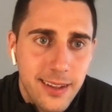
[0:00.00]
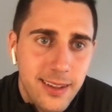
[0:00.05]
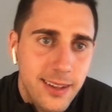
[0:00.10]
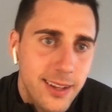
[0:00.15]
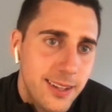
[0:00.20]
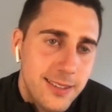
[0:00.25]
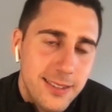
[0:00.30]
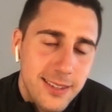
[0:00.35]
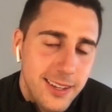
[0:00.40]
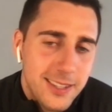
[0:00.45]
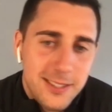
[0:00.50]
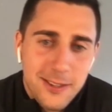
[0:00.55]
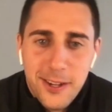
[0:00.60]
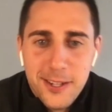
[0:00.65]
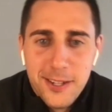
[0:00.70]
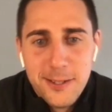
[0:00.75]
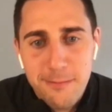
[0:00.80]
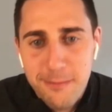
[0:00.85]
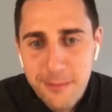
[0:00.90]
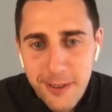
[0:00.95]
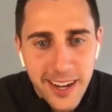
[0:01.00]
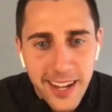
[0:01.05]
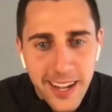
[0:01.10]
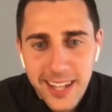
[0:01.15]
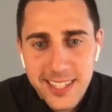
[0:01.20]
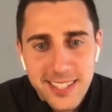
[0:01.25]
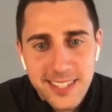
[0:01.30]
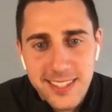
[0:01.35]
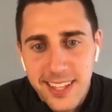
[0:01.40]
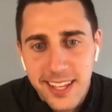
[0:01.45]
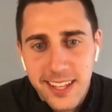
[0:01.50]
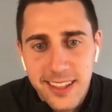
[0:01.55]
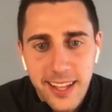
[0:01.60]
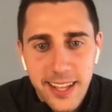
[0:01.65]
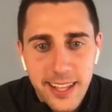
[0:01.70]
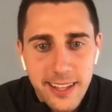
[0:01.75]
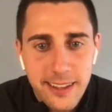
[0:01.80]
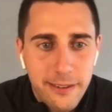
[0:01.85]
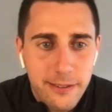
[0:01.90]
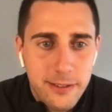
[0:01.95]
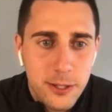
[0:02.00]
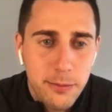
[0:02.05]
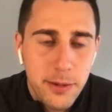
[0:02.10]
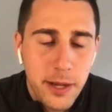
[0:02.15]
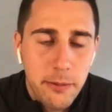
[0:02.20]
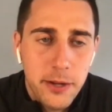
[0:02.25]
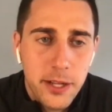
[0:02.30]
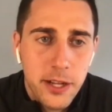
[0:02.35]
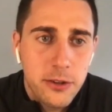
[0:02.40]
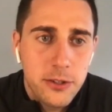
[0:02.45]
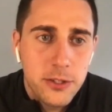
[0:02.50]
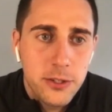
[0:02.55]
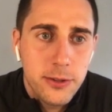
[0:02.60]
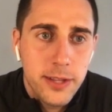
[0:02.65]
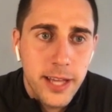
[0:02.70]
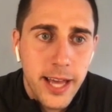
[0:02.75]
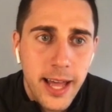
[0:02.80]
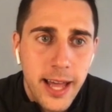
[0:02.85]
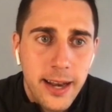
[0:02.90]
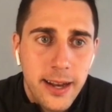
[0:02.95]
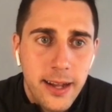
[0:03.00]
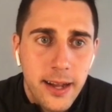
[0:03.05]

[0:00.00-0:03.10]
it's it's awesome, right? I just think like to be able to go do that.